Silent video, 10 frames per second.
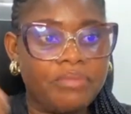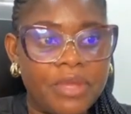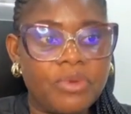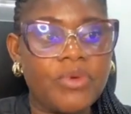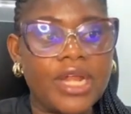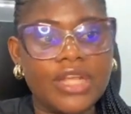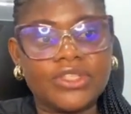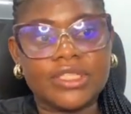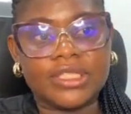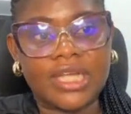People with
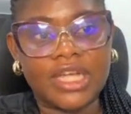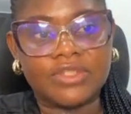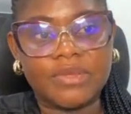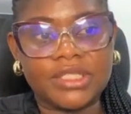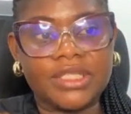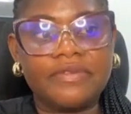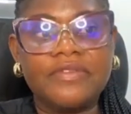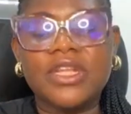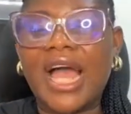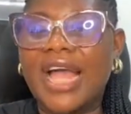anxious attachment, they
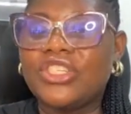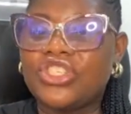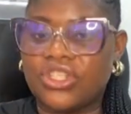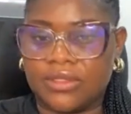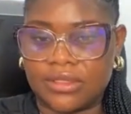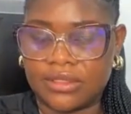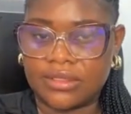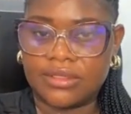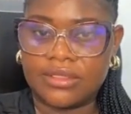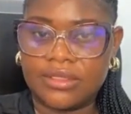feel
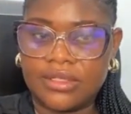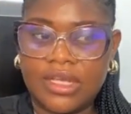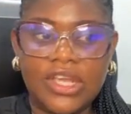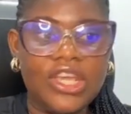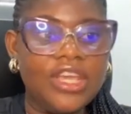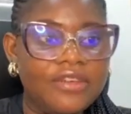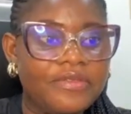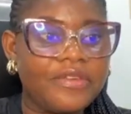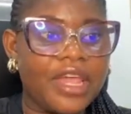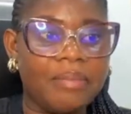anxious
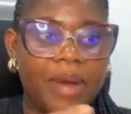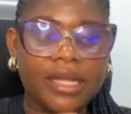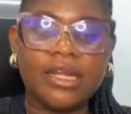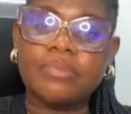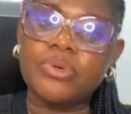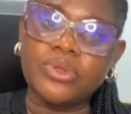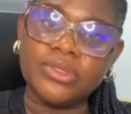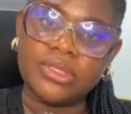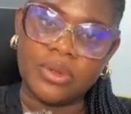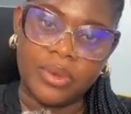if a partner
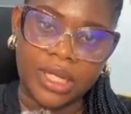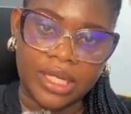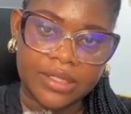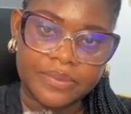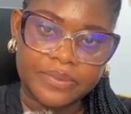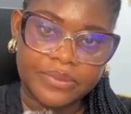pulls away.